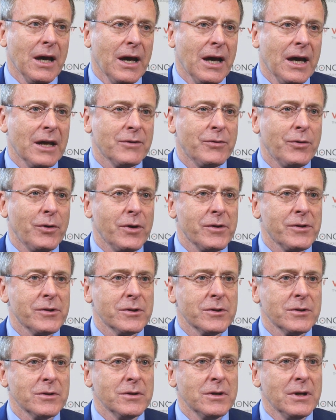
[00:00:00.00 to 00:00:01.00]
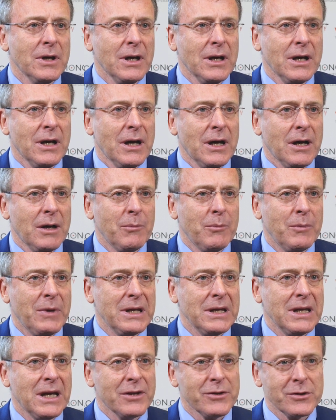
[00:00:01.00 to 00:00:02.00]
And further,
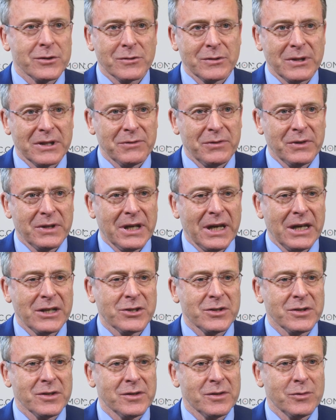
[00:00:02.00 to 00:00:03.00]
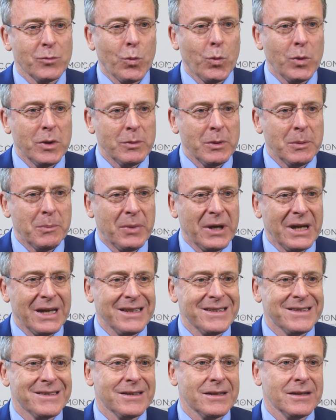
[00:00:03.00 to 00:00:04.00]
many other stratifications will be
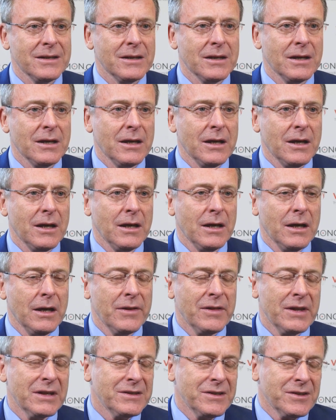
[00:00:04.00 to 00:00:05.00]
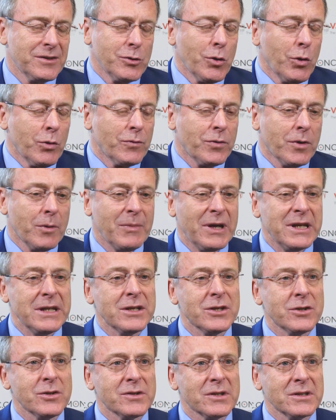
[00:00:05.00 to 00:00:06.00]
based, and this is known for
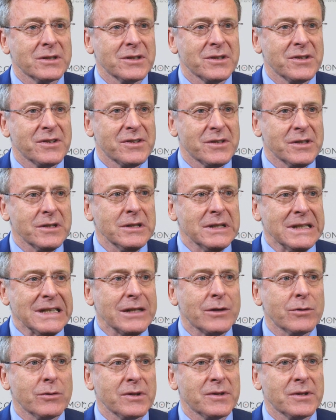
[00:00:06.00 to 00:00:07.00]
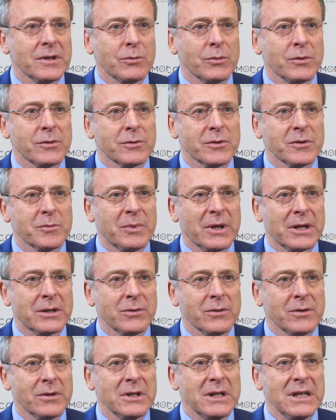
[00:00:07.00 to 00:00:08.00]
many years and is still increasing with
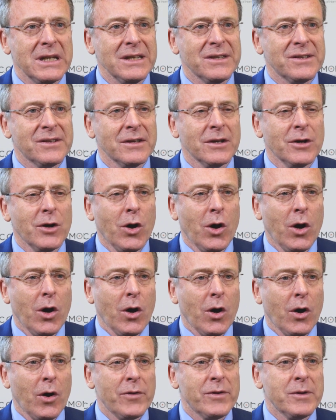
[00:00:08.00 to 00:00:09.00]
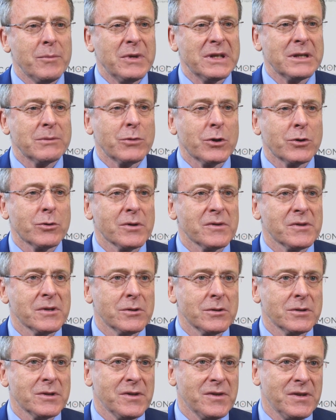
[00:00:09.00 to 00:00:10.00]
respect to the needs on the minimal
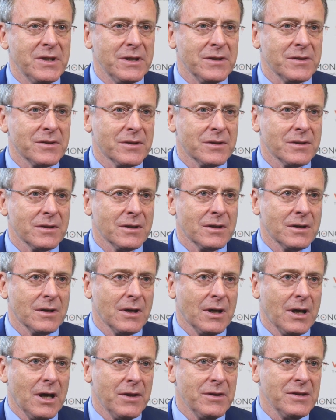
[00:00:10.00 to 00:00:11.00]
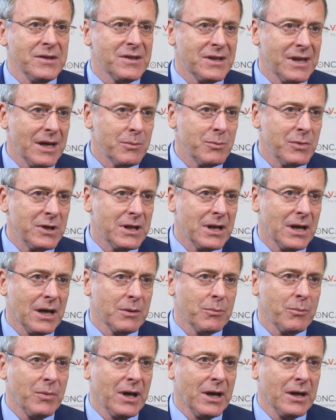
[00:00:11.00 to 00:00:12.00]
residual disease. And this can be
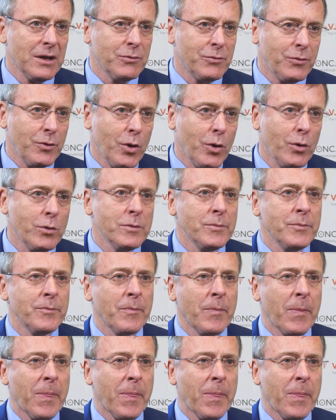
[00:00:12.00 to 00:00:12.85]
done by flow,